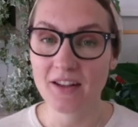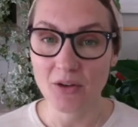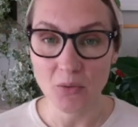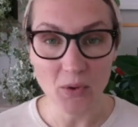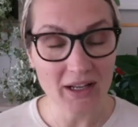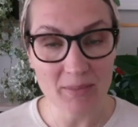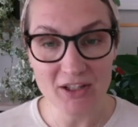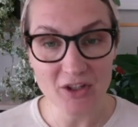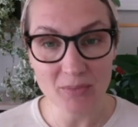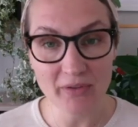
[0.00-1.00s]
What I
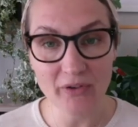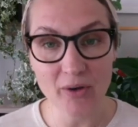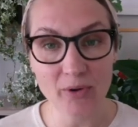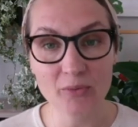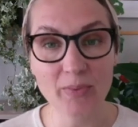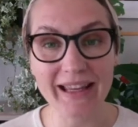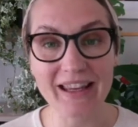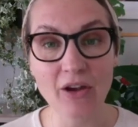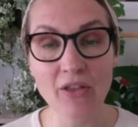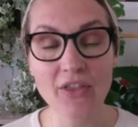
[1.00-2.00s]
mentioned before about
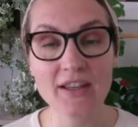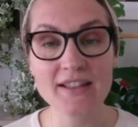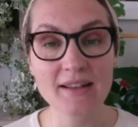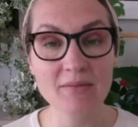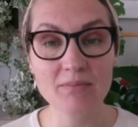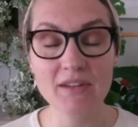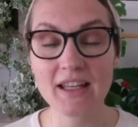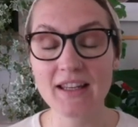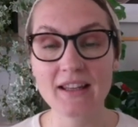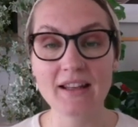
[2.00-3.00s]
packing our things and
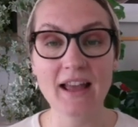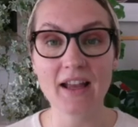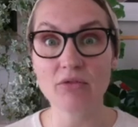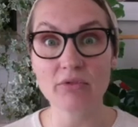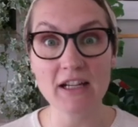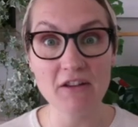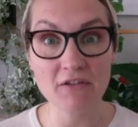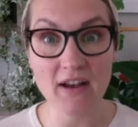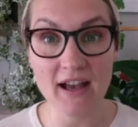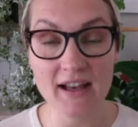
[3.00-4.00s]
taking like really
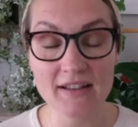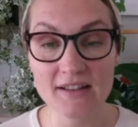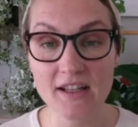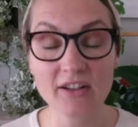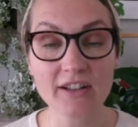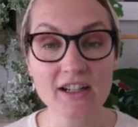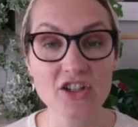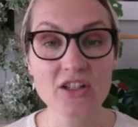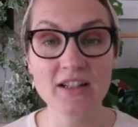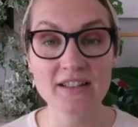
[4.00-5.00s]
fast,
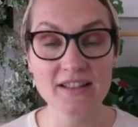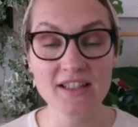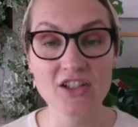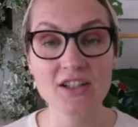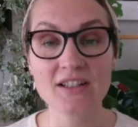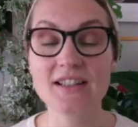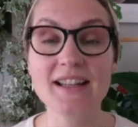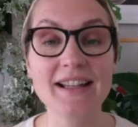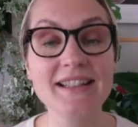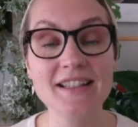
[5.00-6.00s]
irrational decision,
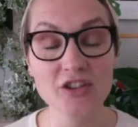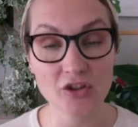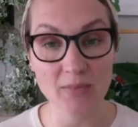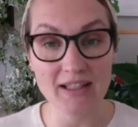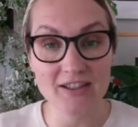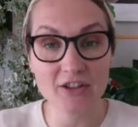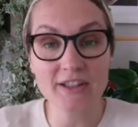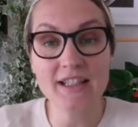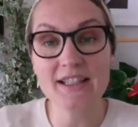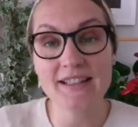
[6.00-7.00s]
that is not
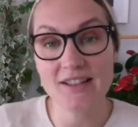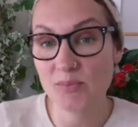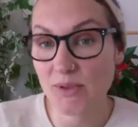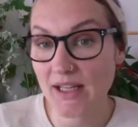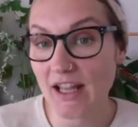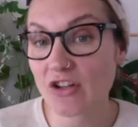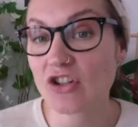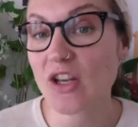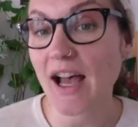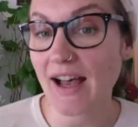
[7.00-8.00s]
mastery, that is being like a
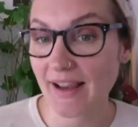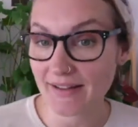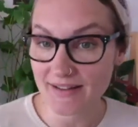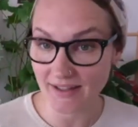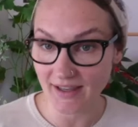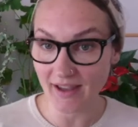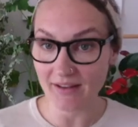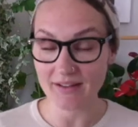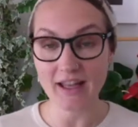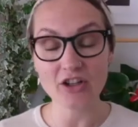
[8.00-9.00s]
child, yeah?
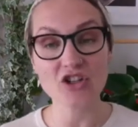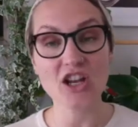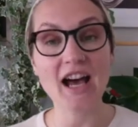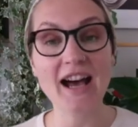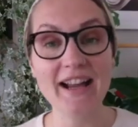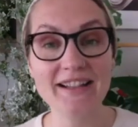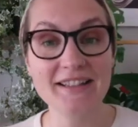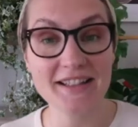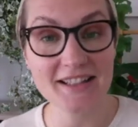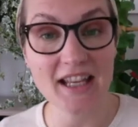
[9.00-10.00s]
Like a child
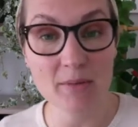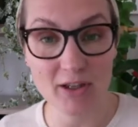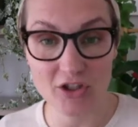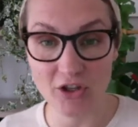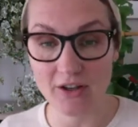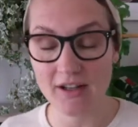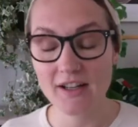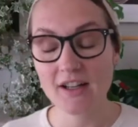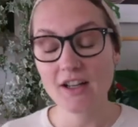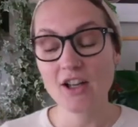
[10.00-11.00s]
that is immature.
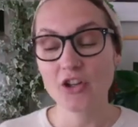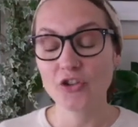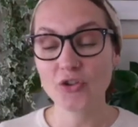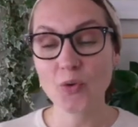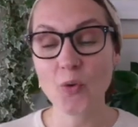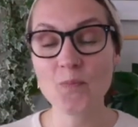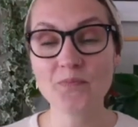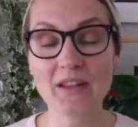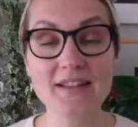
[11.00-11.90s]
So